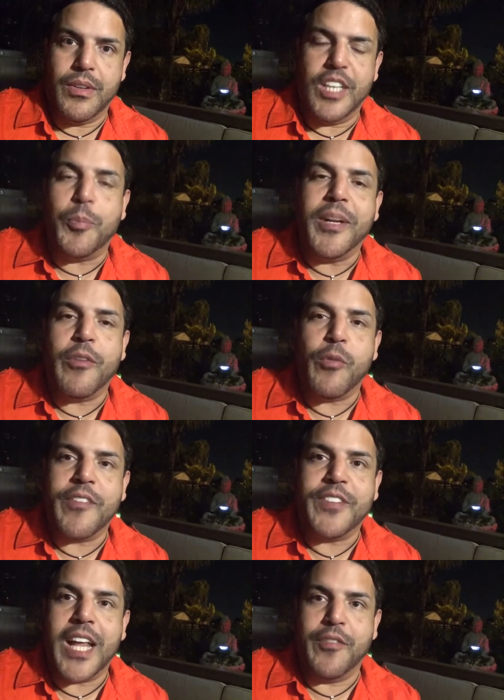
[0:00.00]
It's been a
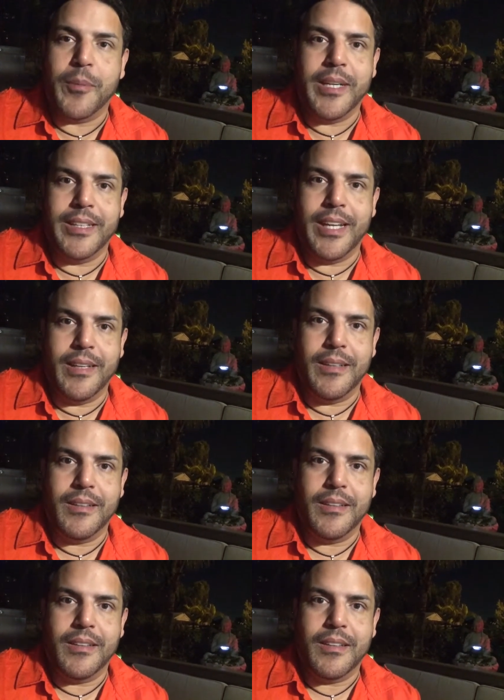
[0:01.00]
rough day for me today.
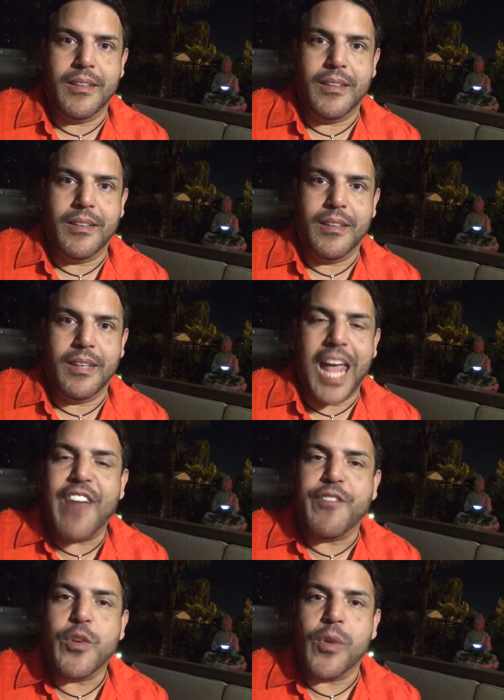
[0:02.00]

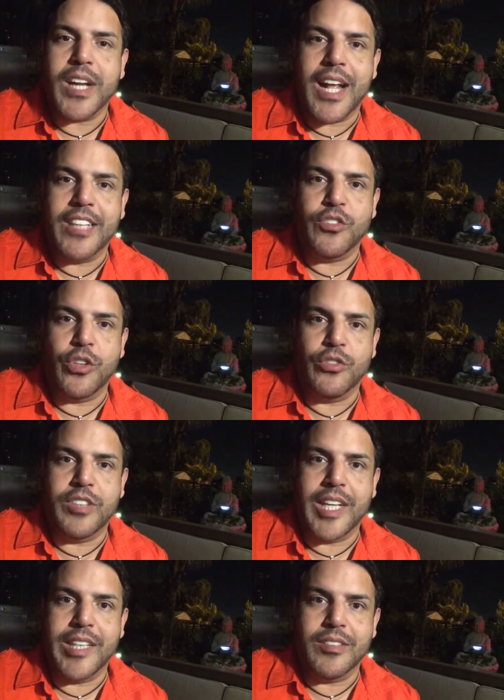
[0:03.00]
Everyone has those
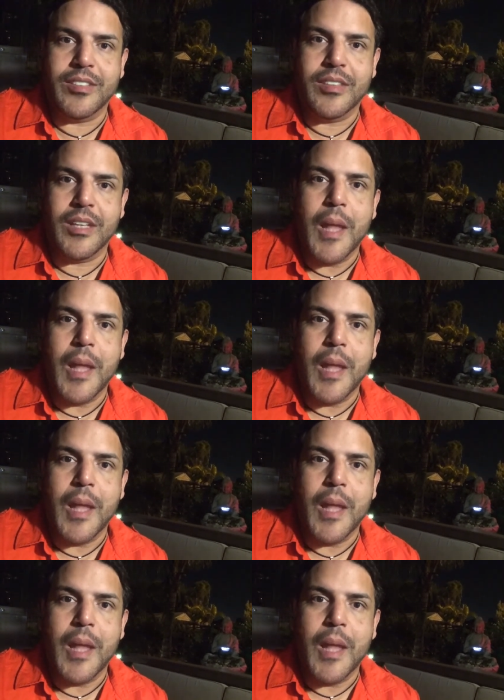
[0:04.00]
days.